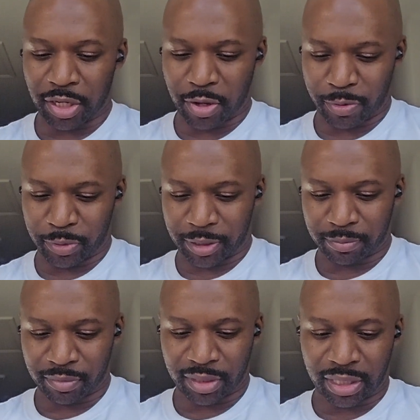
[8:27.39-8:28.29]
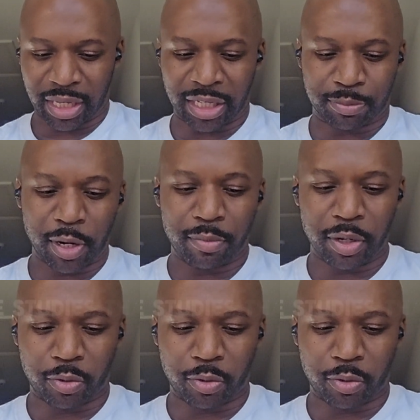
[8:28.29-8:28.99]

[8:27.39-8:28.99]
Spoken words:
goes, experimental